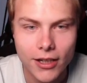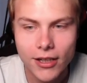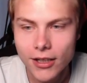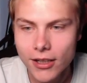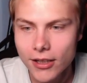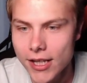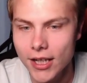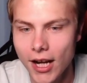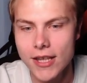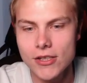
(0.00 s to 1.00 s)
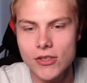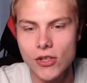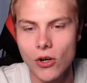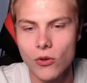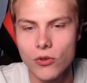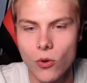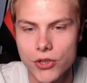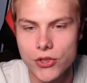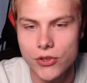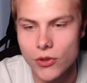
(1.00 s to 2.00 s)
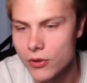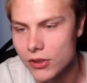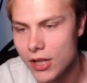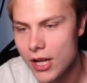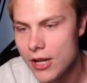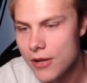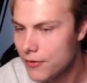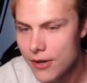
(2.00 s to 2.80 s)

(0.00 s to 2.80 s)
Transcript: Like, I just don't know what you're doing with your life if you're not